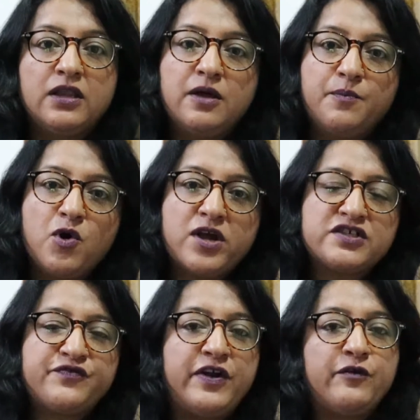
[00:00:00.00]
The book
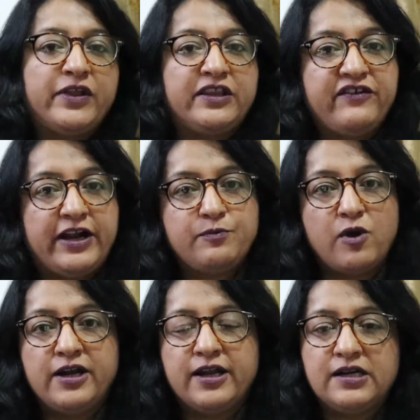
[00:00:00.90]
is filled with great
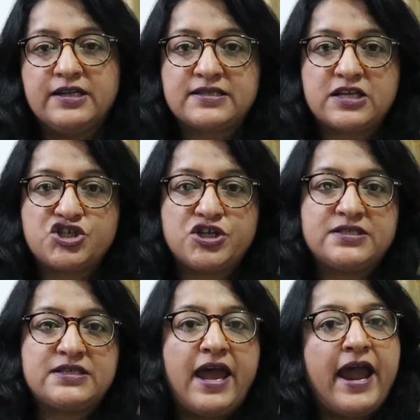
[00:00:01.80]
political
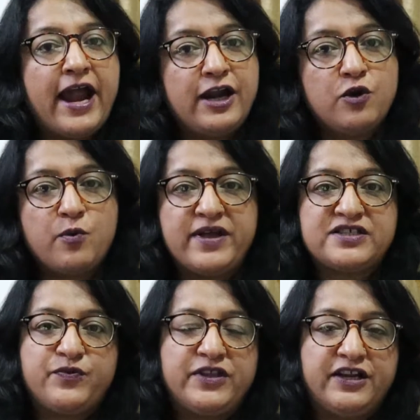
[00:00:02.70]
discussions and a
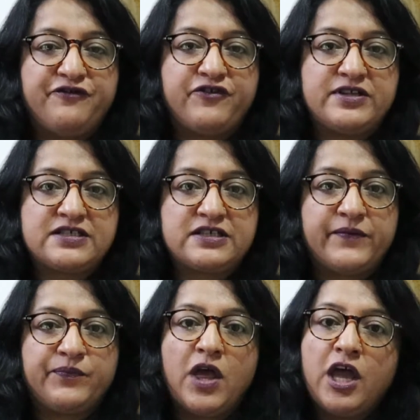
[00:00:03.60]
romance with a difference.
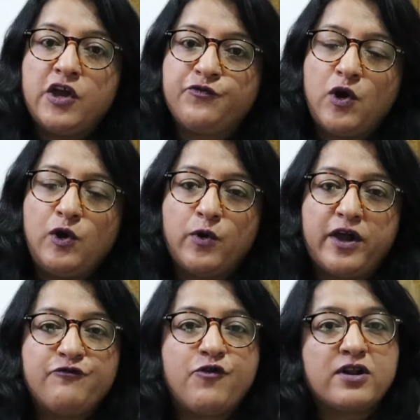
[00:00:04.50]
If you are
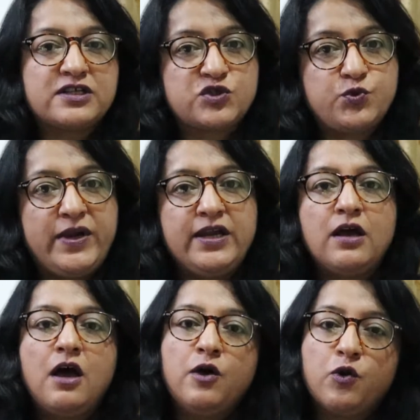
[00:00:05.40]
looking for a sweet,
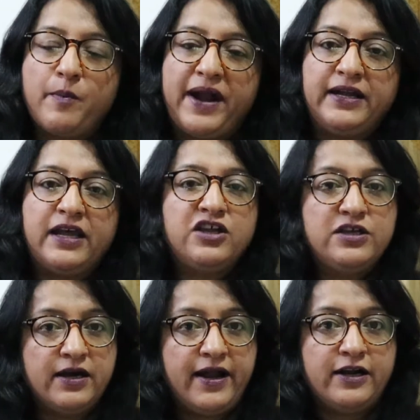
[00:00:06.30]
romantic
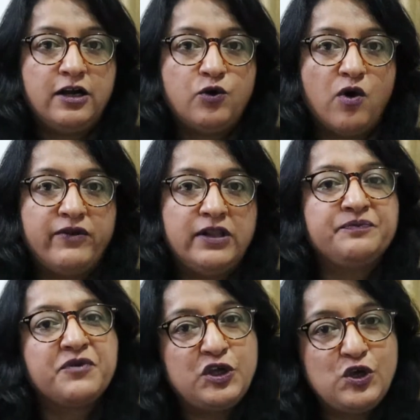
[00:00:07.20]
young adult novel,
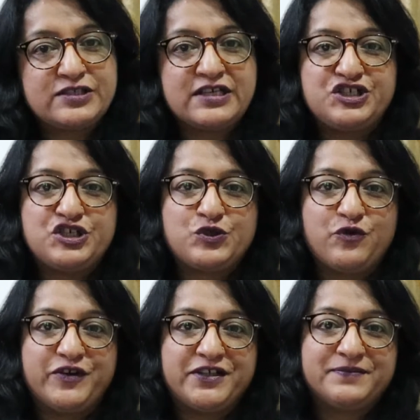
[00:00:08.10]
your search is
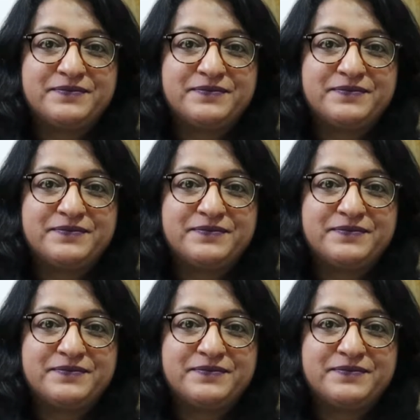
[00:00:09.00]
over.